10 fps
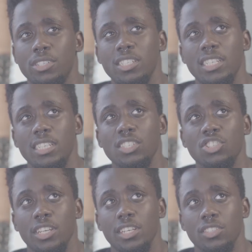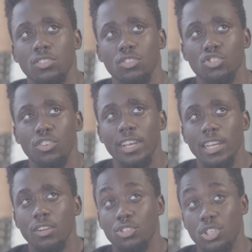recently taking chances on
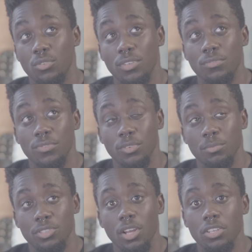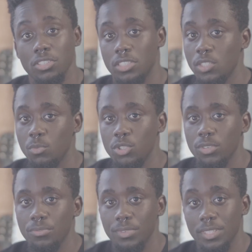trying out different film stocks to see
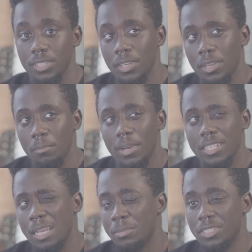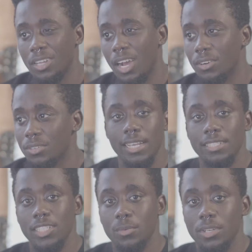which one fits my type of style.
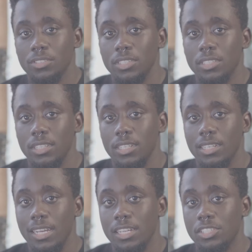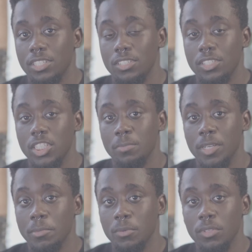Last year I went out into the city and I got a chance to
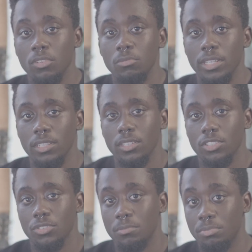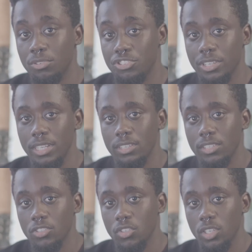experiment with Lomo 800 and Portra
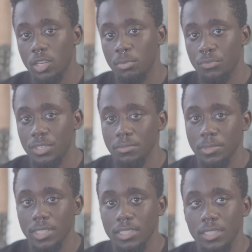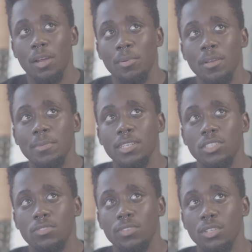800 with a couple friends of mine. I'll probably make a
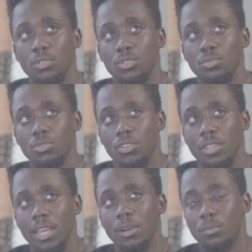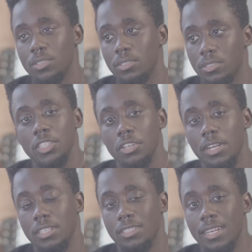video soon on that one. This
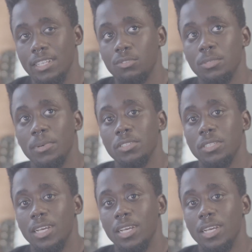year I decided it was about